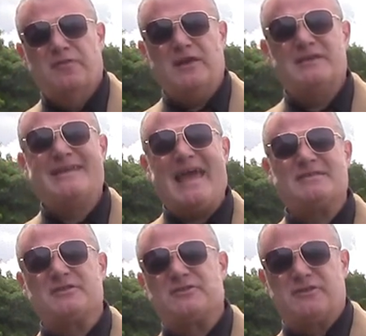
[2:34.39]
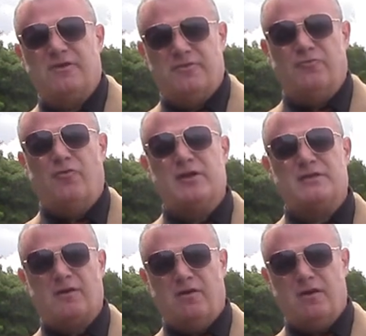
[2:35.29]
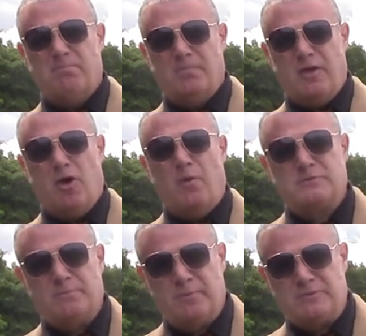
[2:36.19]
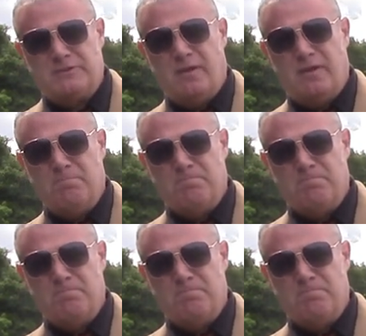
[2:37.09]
Things get us at the right time, the optimum time.